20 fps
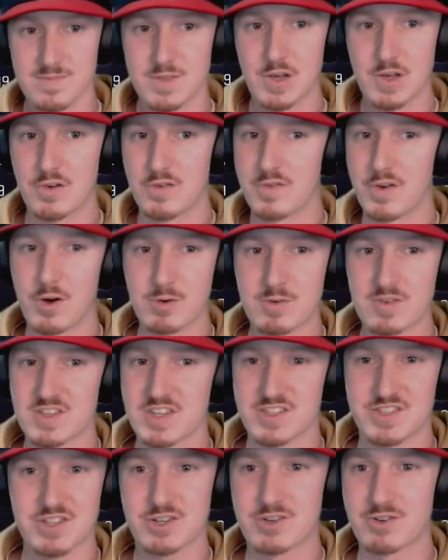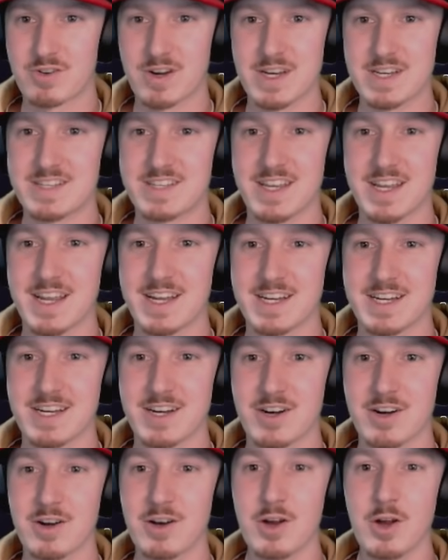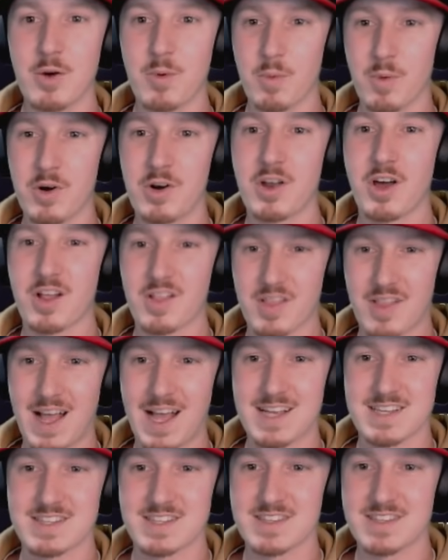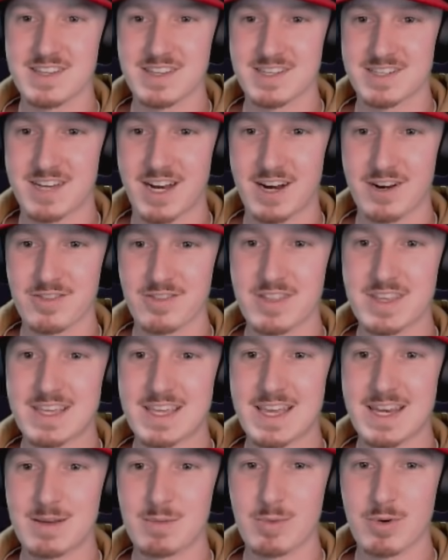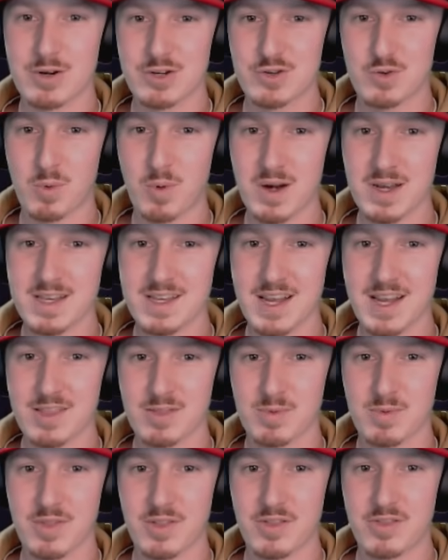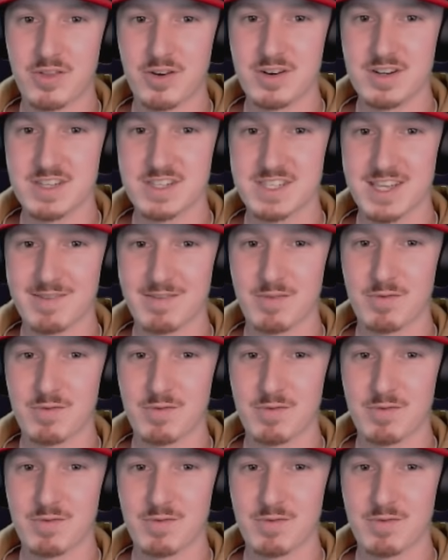Now, folks, it's a great day here. We're not last in the entire league anymore, 28th with a 37